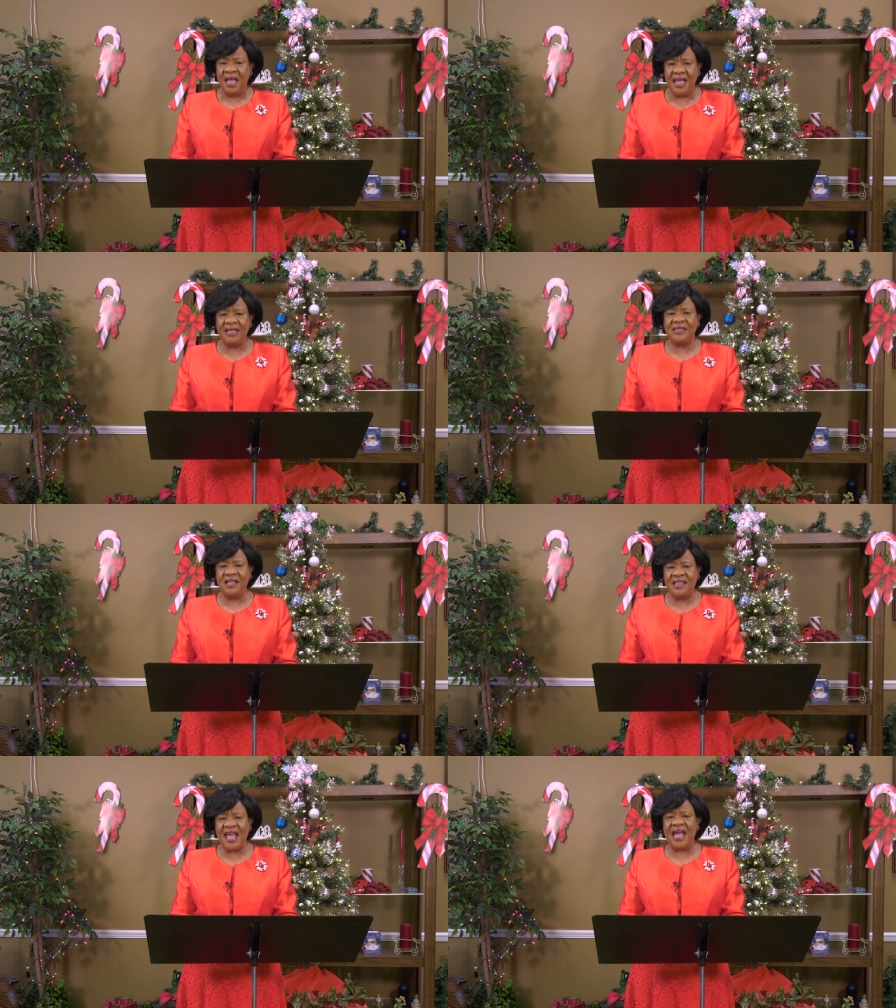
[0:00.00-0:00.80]

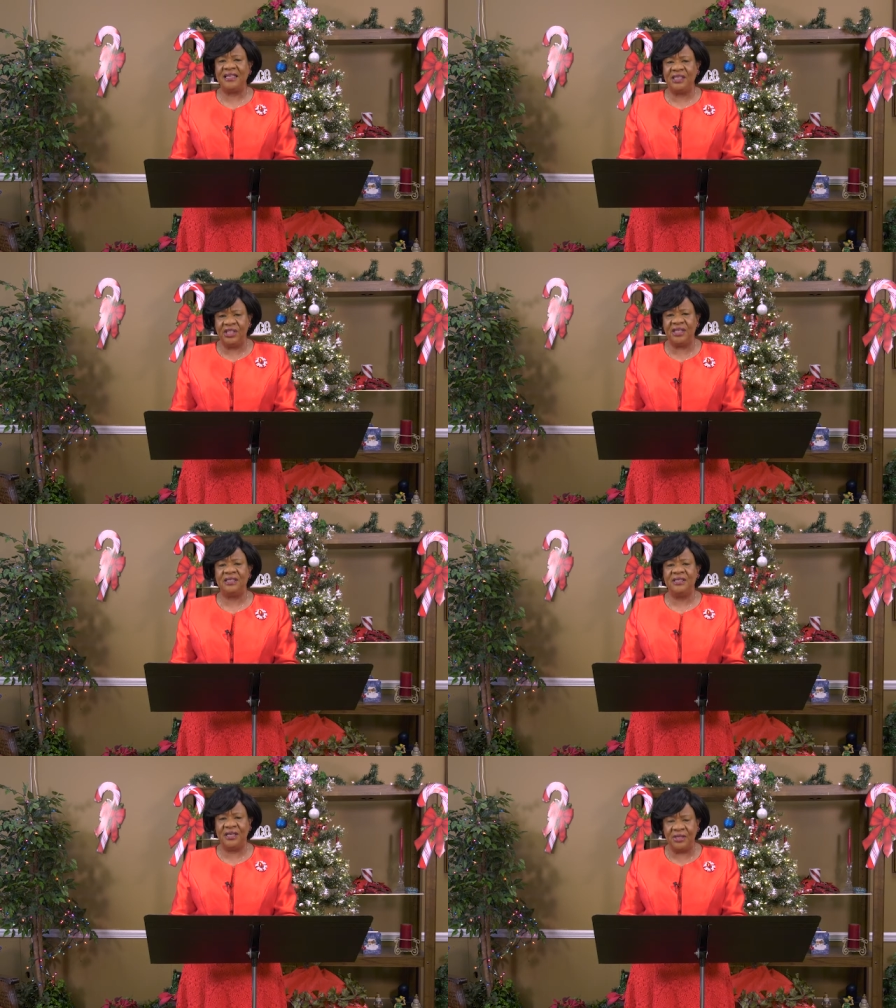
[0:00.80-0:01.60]
Isn't that
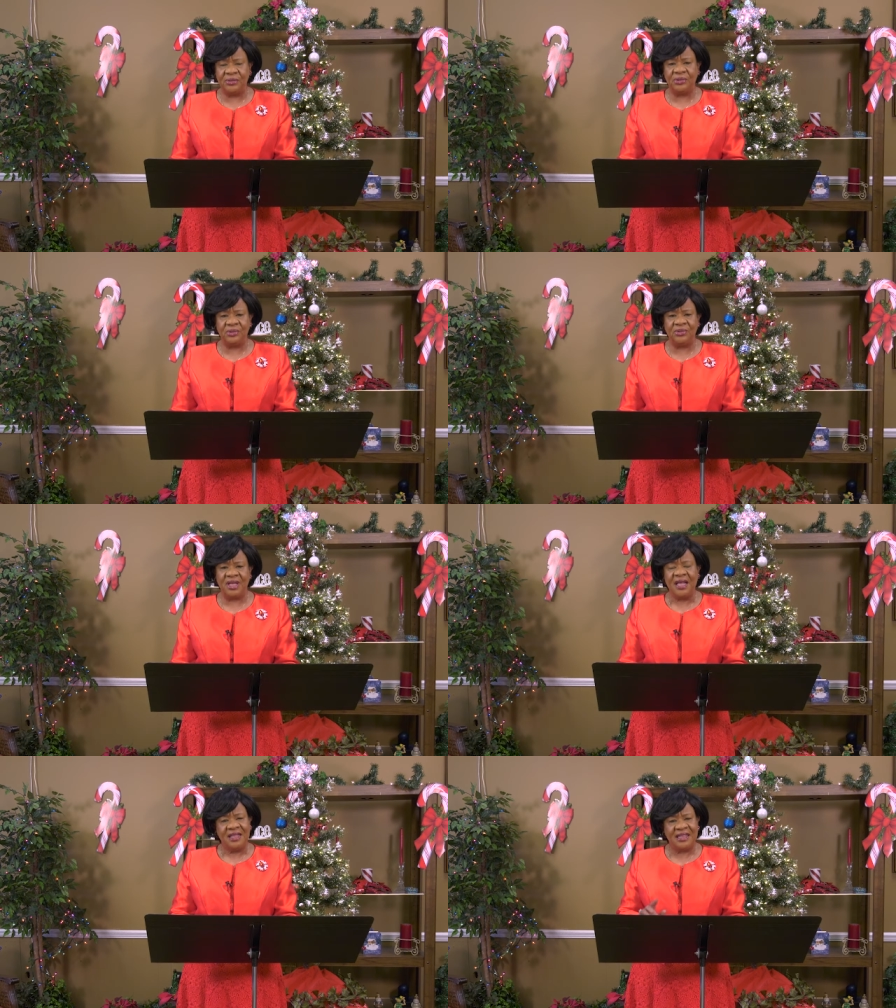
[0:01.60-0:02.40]
good news?
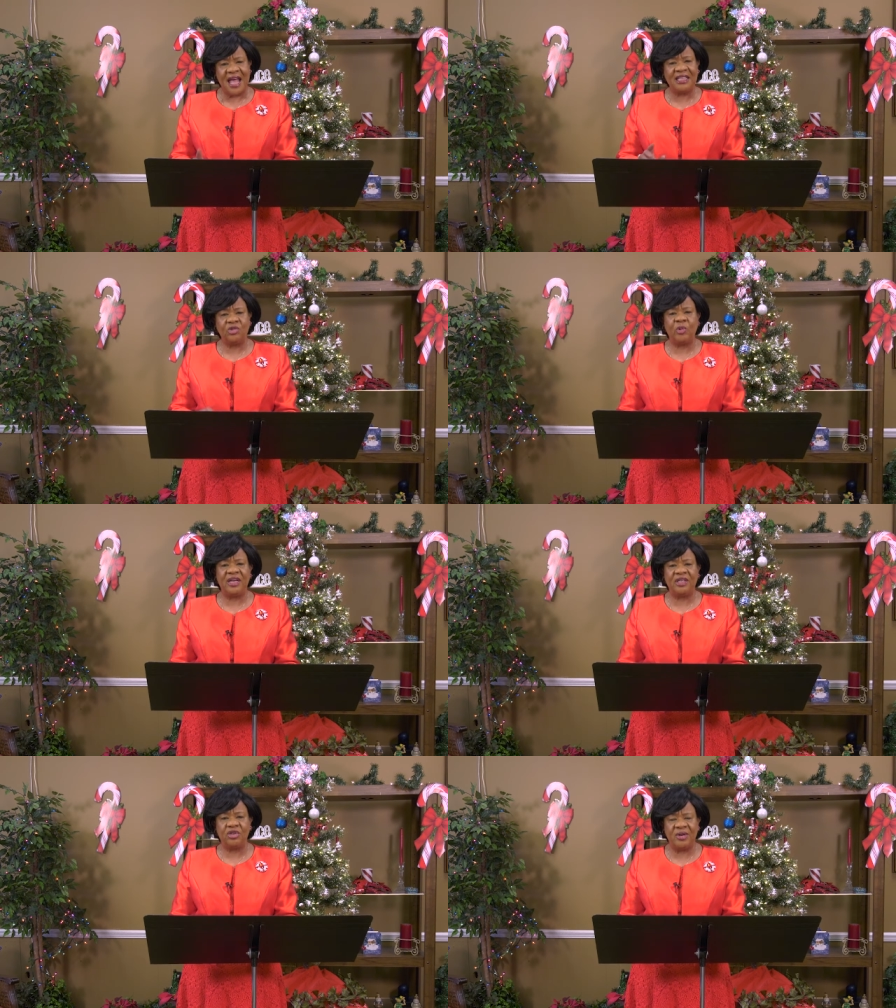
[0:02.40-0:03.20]
That's
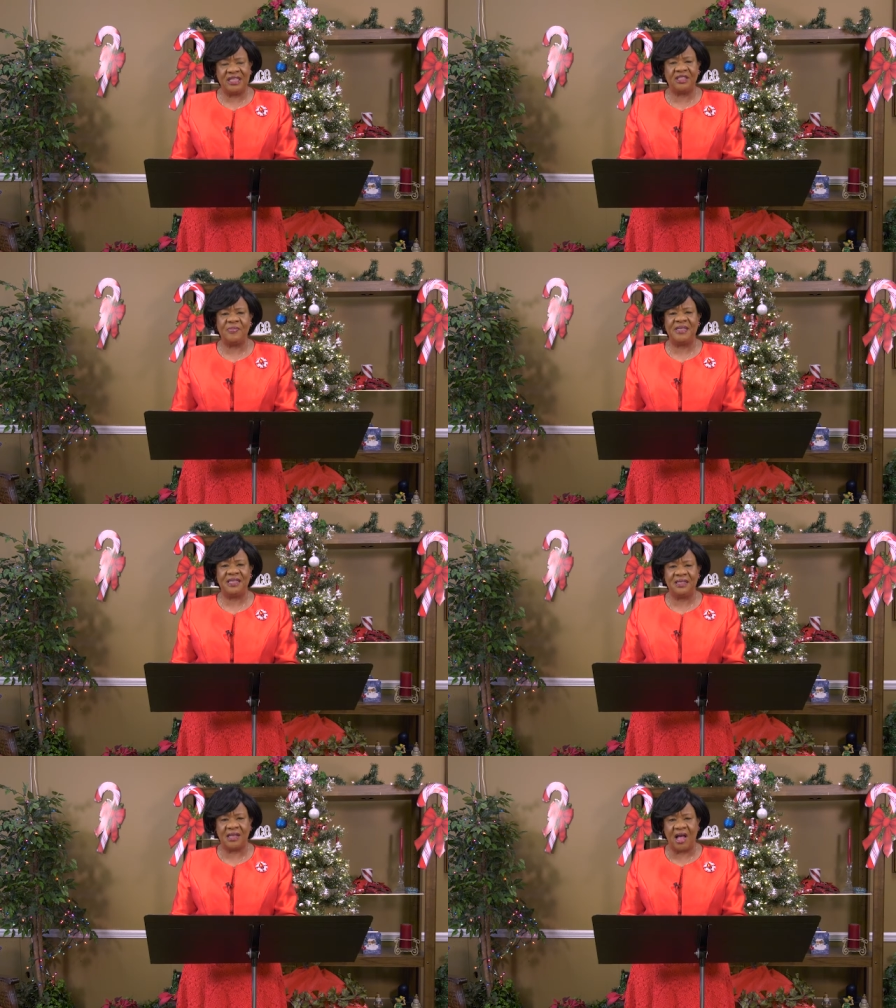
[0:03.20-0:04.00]
what Christmas
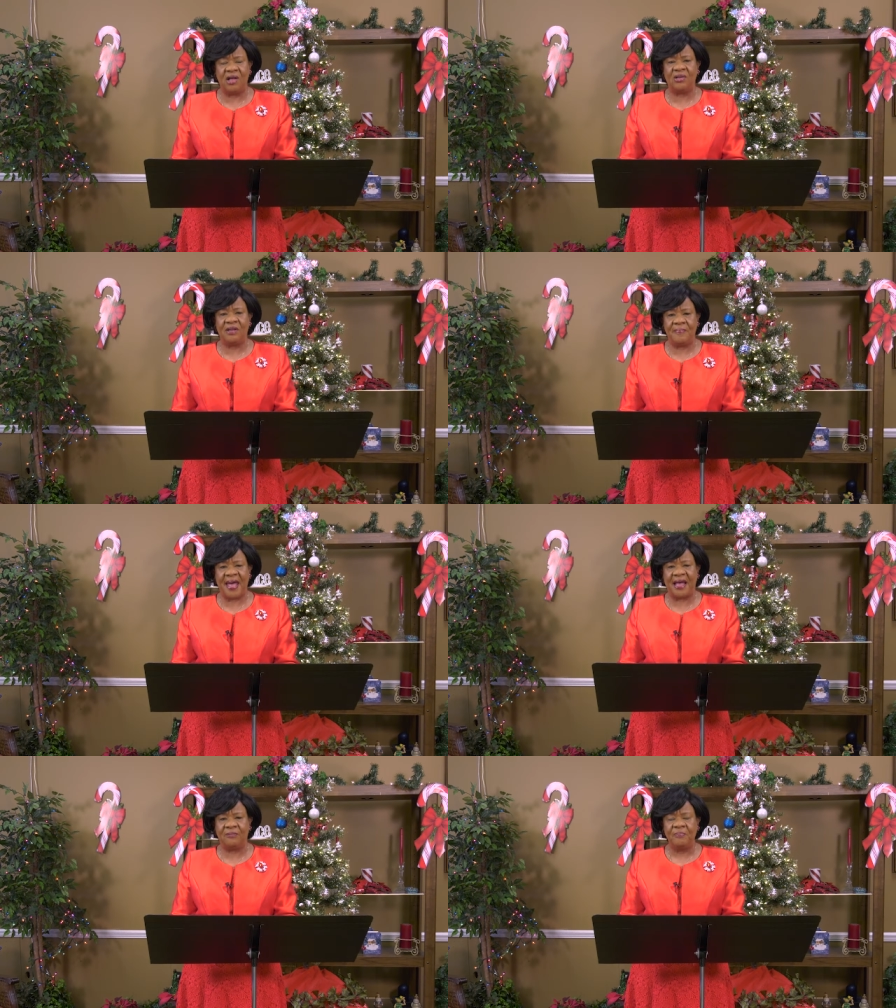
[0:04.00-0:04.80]
is all
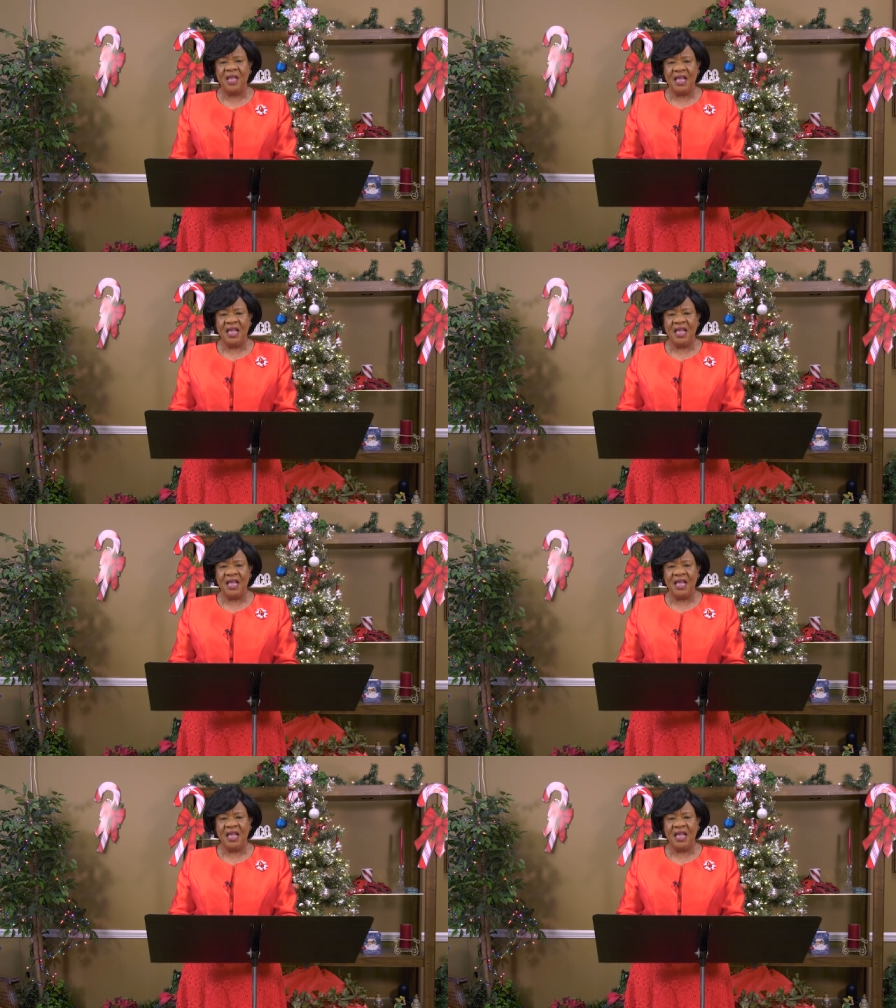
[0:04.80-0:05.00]
about.